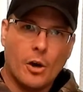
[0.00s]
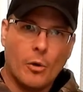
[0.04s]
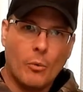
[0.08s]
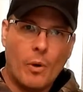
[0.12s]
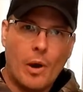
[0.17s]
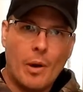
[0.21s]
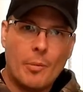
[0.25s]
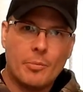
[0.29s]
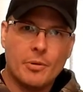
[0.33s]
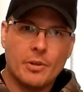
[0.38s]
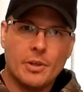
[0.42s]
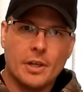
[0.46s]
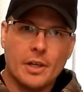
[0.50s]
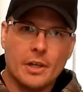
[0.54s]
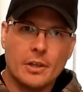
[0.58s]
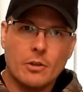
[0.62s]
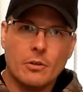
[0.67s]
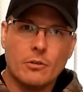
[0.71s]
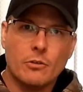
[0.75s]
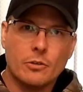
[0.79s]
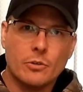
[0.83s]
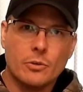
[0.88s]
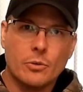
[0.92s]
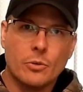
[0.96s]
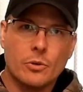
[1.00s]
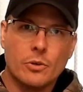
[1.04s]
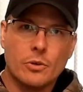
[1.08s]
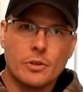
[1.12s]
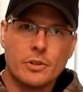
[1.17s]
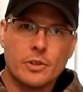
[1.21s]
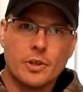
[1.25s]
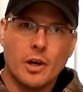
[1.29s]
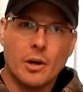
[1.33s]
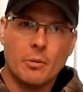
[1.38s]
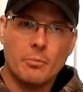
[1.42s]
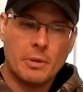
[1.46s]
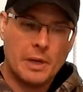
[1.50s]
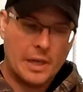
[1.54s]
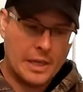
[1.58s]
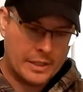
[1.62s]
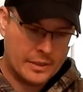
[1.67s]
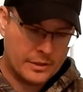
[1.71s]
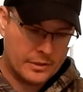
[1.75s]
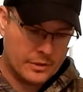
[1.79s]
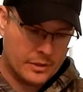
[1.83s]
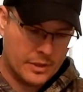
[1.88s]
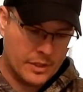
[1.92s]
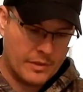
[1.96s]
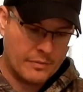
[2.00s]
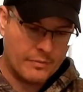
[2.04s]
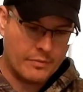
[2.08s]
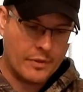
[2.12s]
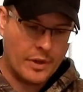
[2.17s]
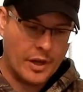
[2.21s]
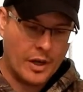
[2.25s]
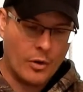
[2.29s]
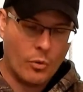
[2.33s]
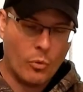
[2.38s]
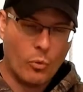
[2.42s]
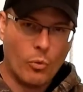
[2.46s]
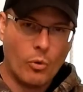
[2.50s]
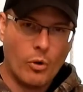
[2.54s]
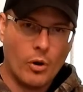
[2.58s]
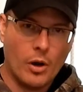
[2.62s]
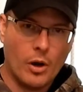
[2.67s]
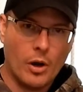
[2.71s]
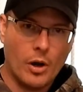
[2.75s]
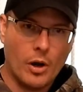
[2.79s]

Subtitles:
a weapon in close quarters combat, if not